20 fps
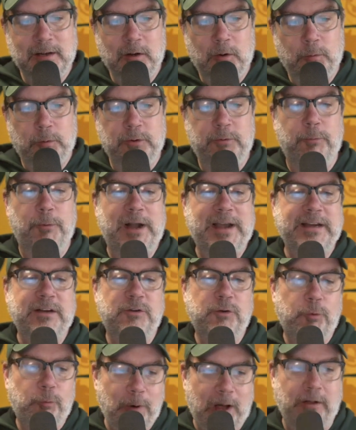would rank
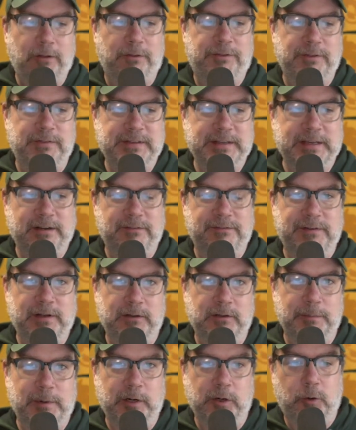twelfth in the N F
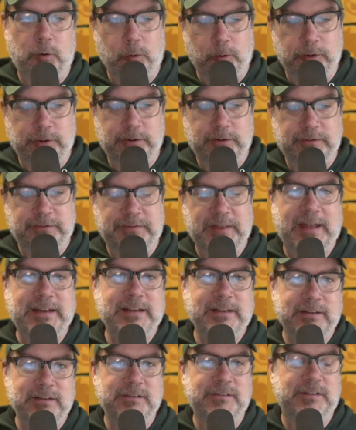L among corners. That
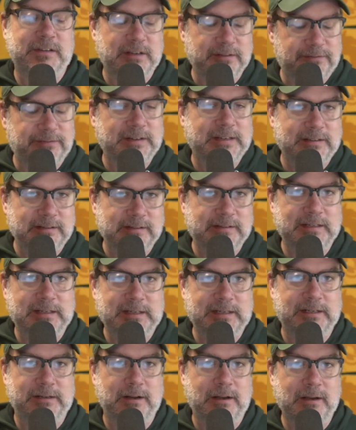is, if
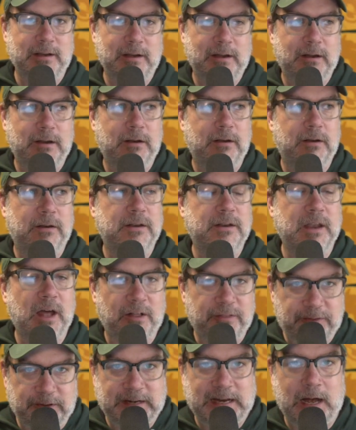indeed
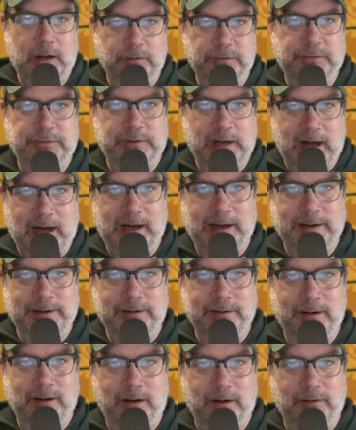nothing outside
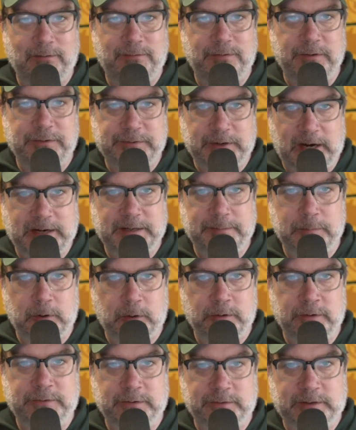of the signing
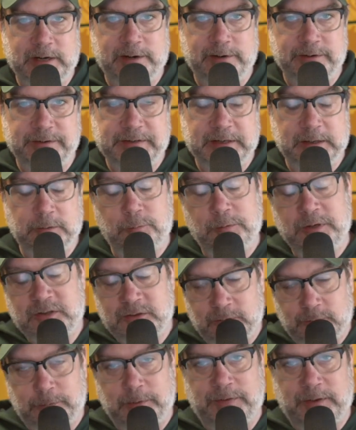bonus is guaranteed, which
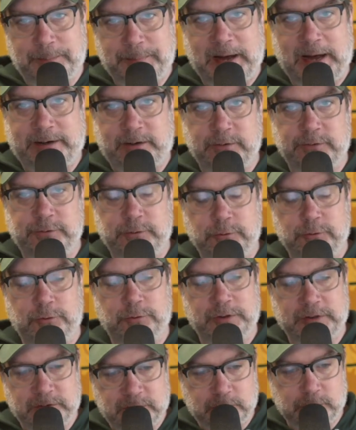is what the Packers
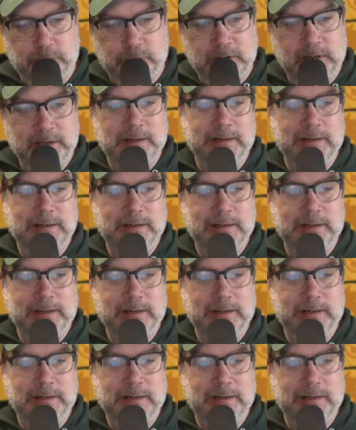usually do.